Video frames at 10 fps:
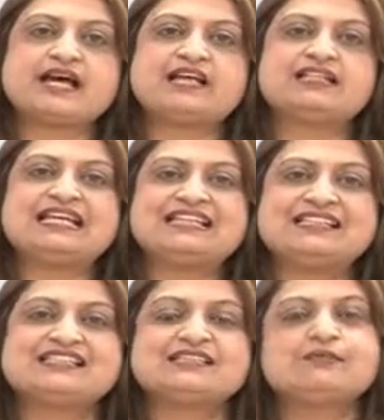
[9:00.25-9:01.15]
and in
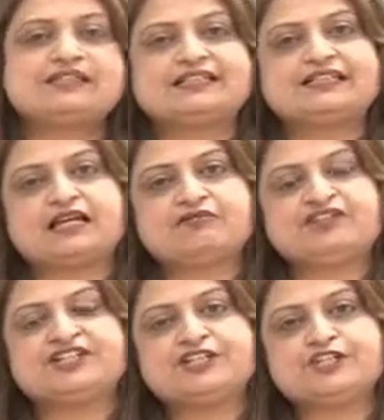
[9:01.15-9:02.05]
this limited time,
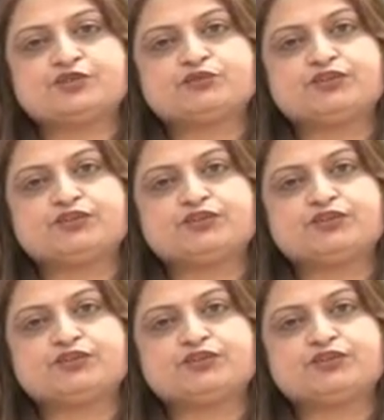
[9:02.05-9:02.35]
we need to